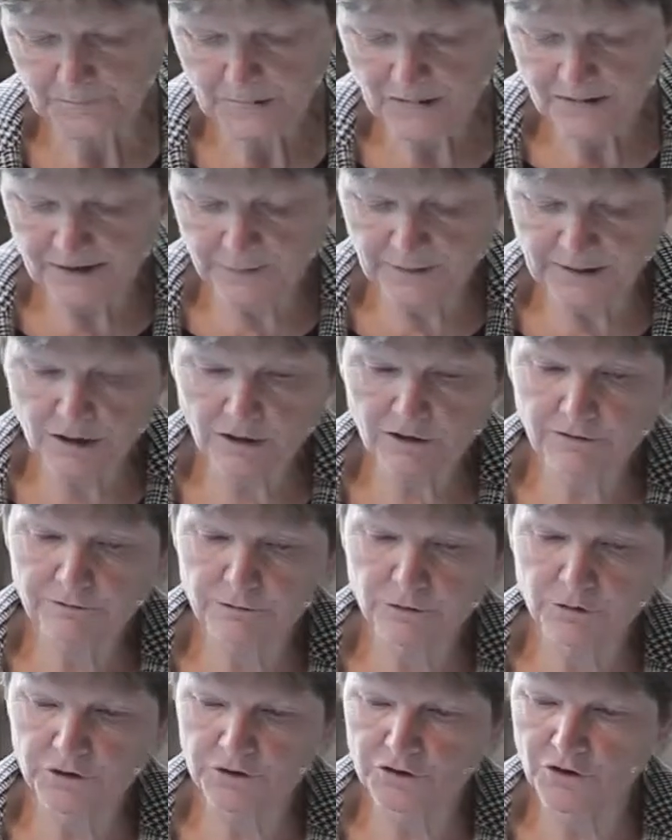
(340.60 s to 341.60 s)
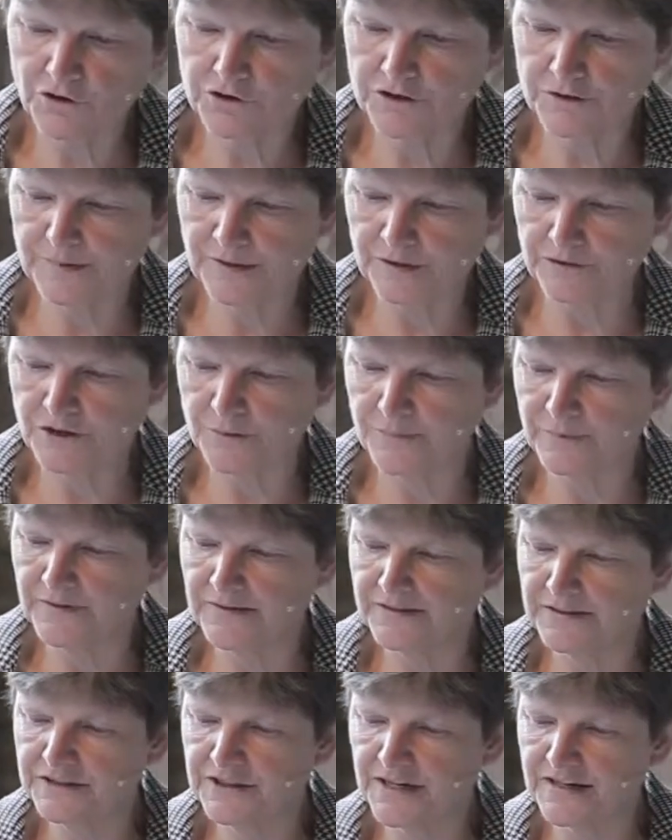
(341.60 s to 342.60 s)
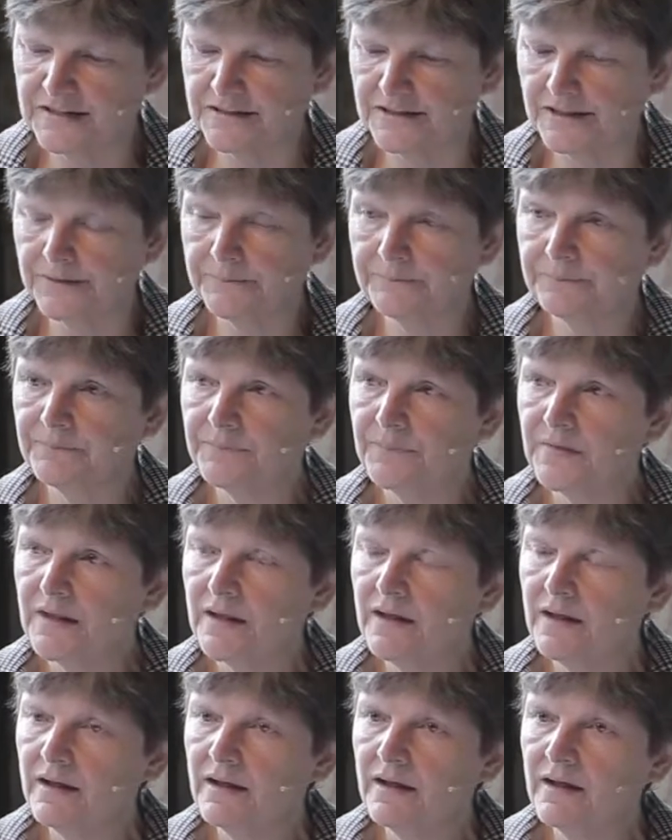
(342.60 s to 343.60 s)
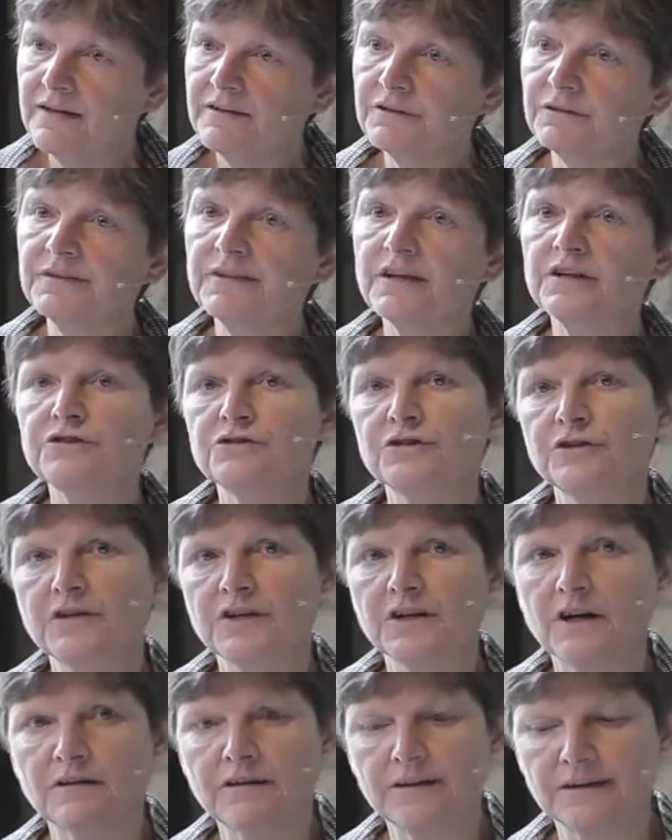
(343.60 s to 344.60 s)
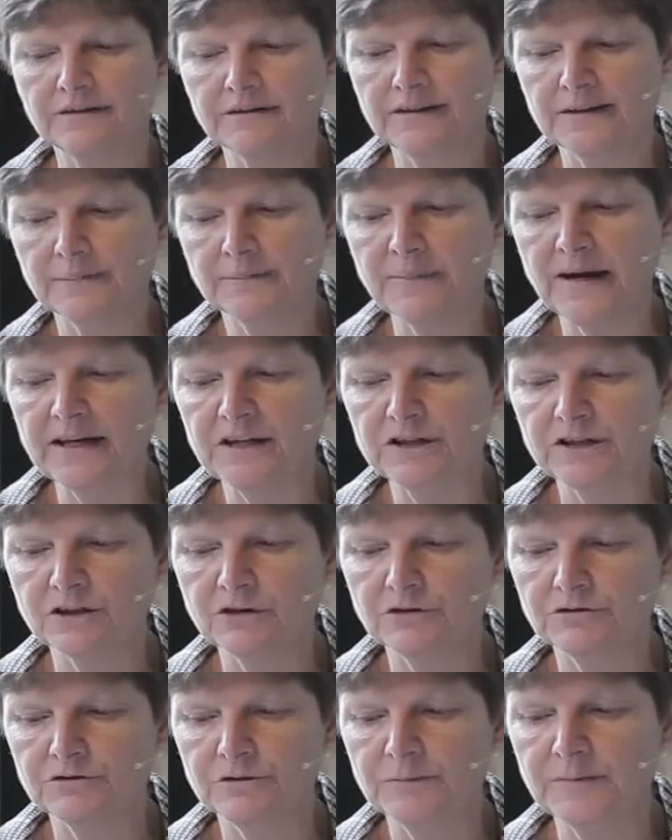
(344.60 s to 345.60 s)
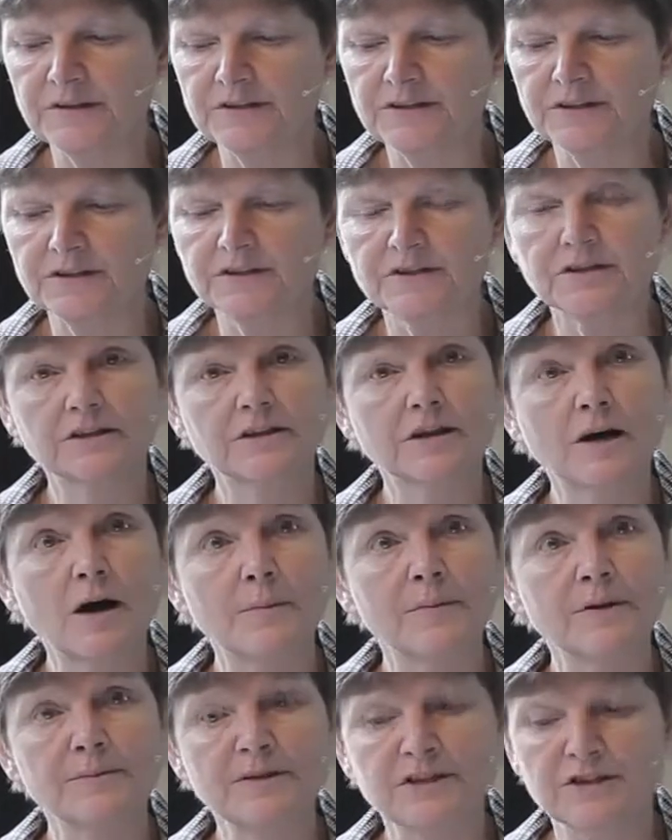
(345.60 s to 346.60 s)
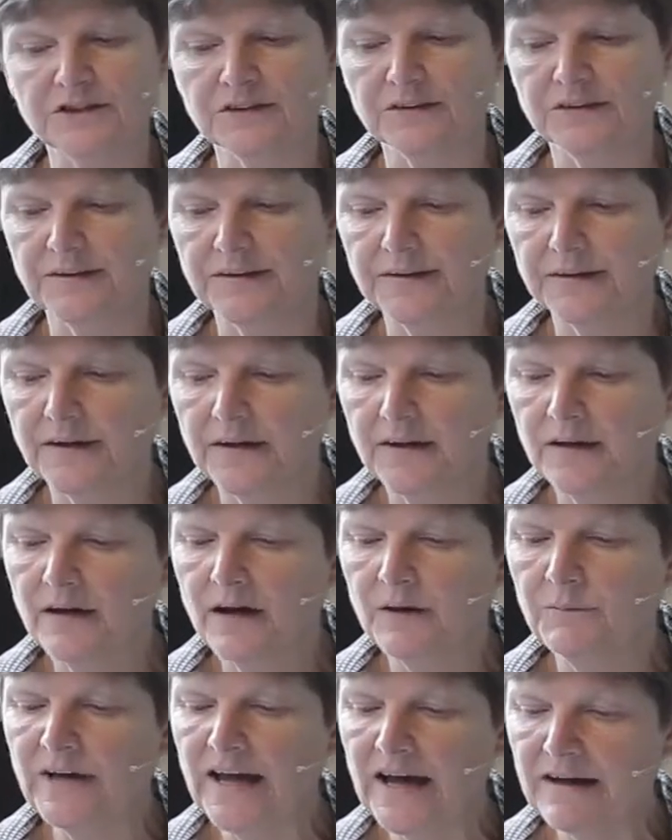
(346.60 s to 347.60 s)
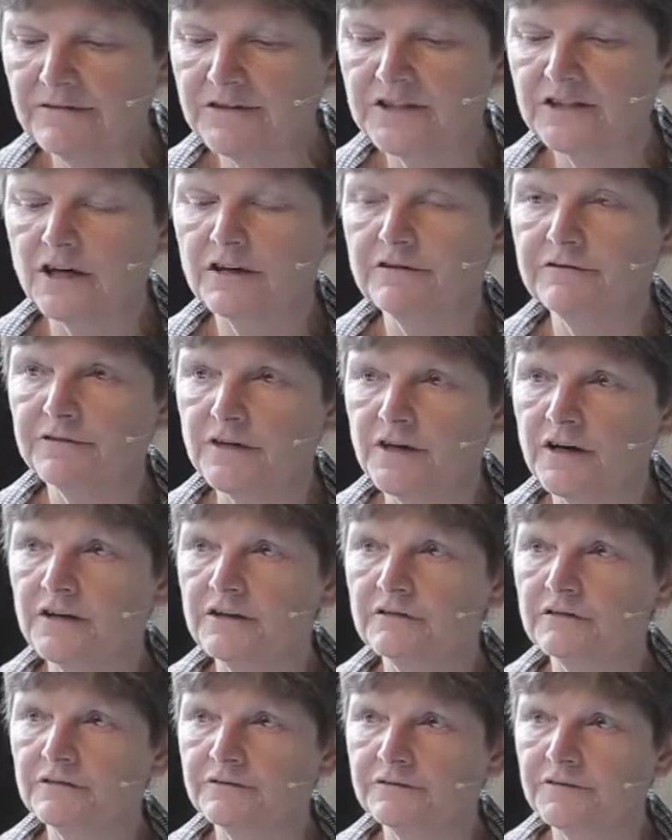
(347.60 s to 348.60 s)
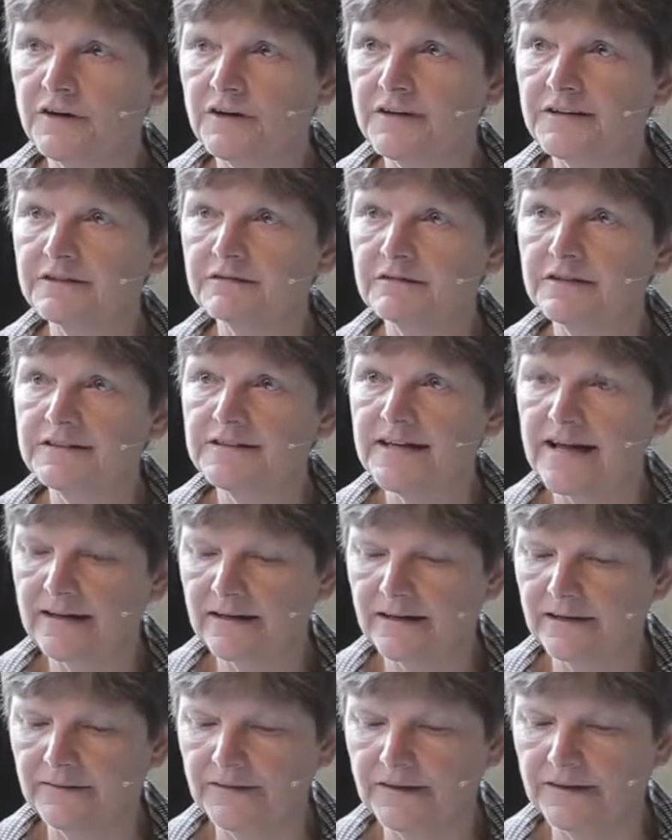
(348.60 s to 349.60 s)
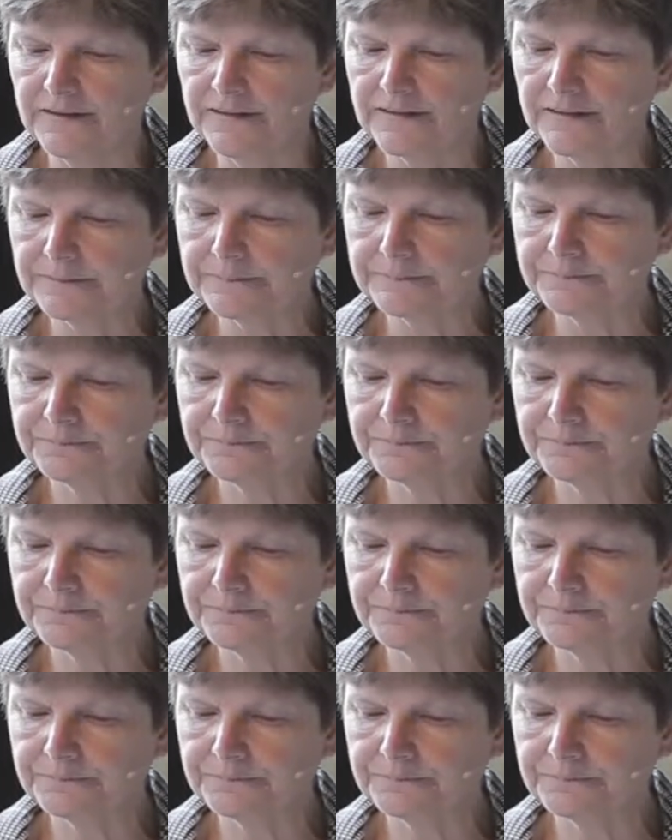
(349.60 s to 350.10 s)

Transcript: So we can't afford not to be on top of this agenda. It's also true that our industry is a major contributor to carbon emissions, and we have to go further and faster in tackling this.